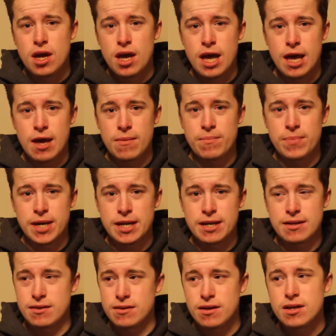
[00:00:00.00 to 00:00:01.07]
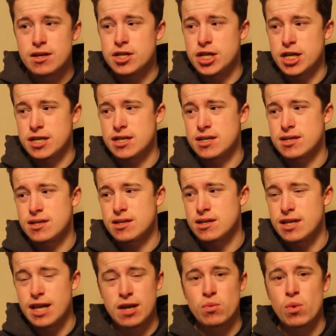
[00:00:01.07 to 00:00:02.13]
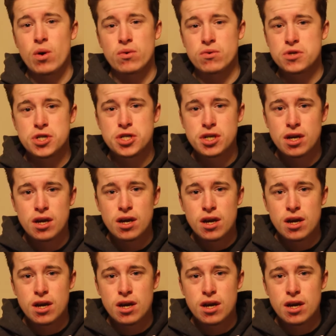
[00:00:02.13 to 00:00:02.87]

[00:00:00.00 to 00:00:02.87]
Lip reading: being just Nick Walsh